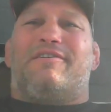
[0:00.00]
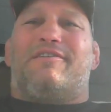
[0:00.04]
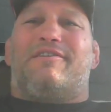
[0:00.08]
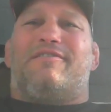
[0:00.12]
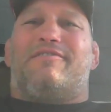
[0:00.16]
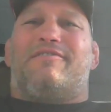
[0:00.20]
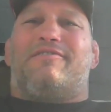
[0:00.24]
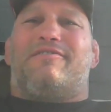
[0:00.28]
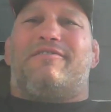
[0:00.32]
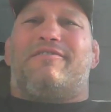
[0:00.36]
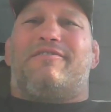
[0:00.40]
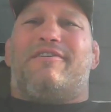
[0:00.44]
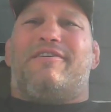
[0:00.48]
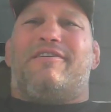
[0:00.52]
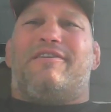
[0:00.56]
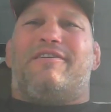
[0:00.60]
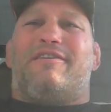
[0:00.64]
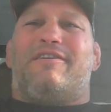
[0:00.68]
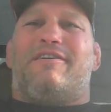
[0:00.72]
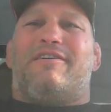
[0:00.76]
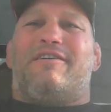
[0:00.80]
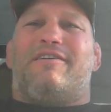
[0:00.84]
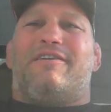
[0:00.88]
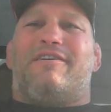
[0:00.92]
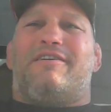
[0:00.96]
and
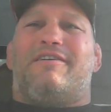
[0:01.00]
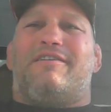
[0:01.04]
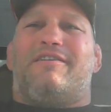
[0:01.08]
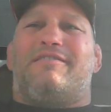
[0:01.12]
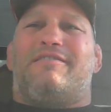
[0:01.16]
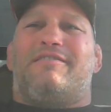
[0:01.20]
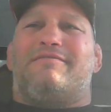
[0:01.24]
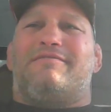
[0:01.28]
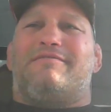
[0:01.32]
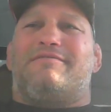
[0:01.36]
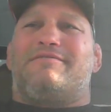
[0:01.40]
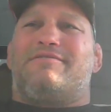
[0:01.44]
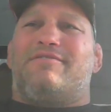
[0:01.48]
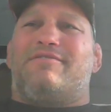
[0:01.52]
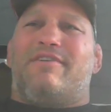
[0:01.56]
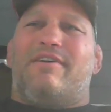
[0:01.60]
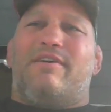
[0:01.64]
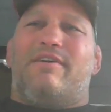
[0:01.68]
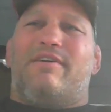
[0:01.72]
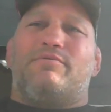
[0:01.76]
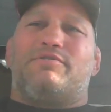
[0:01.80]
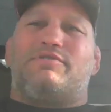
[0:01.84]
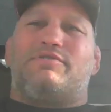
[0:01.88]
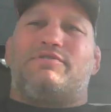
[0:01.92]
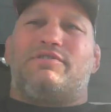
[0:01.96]
then so
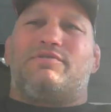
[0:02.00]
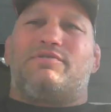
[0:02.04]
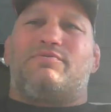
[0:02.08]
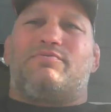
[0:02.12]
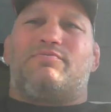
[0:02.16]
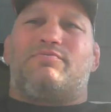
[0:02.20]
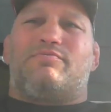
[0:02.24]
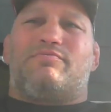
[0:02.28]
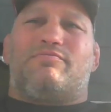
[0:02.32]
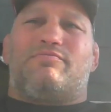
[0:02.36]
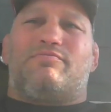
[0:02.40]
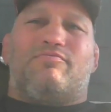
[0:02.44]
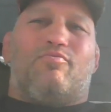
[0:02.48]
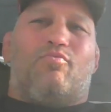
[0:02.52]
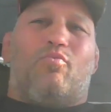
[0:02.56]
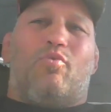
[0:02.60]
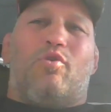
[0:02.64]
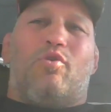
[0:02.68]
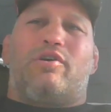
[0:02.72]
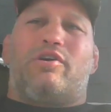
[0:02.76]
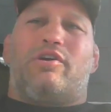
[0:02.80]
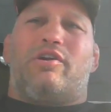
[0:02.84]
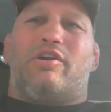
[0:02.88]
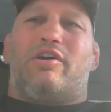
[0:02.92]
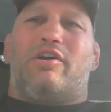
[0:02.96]
he was just
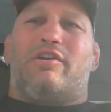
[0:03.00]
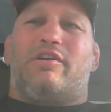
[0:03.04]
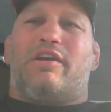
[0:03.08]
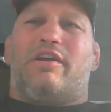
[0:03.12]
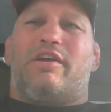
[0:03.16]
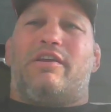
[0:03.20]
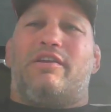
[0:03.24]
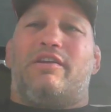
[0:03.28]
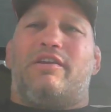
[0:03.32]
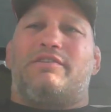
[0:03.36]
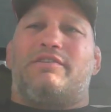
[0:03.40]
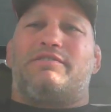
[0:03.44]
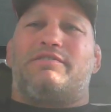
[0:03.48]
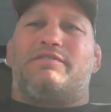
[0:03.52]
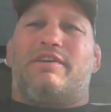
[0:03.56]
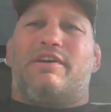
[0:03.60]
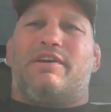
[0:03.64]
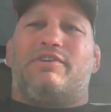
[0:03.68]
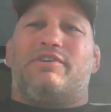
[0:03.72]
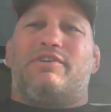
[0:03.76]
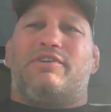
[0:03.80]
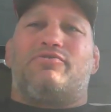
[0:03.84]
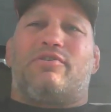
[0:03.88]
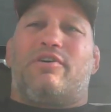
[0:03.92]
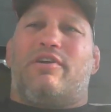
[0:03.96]
working on getting his
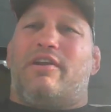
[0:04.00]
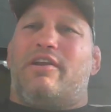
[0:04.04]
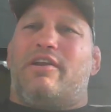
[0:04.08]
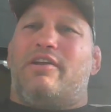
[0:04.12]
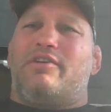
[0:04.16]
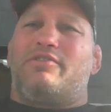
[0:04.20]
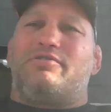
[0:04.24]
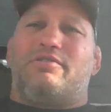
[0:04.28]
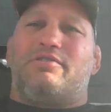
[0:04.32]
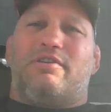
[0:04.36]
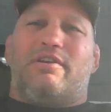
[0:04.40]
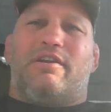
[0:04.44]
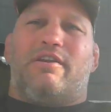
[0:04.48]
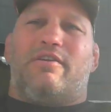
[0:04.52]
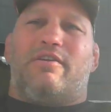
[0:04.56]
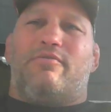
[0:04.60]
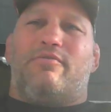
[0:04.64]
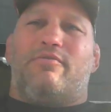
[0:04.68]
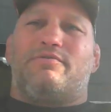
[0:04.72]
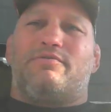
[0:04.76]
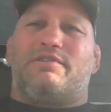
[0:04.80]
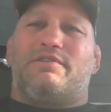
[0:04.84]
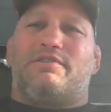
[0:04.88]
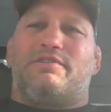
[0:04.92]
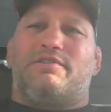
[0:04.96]
teaching credential, and he
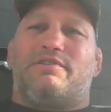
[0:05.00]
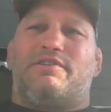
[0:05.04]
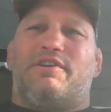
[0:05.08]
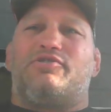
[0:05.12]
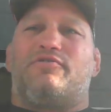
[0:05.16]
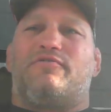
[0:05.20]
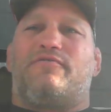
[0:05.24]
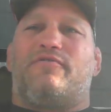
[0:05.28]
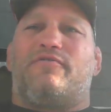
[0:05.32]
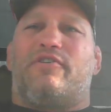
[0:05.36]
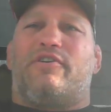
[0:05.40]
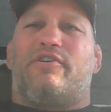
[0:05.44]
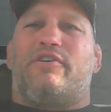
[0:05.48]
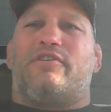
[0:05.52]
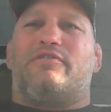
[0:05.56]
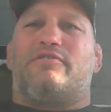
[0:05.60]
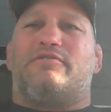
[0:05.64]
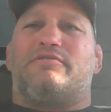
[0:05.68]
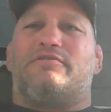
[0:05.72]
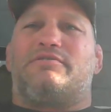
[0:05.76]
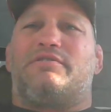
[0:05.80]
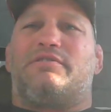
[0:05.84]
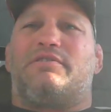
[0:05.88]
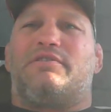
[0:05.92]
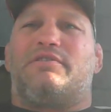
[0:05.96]
was a teacher for
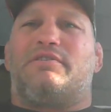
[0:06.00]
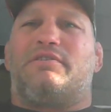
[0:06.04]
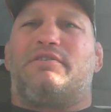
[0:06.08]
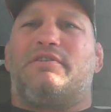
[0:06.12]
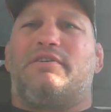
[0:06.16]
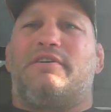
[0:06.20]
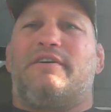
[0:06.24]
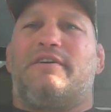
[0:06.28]
years.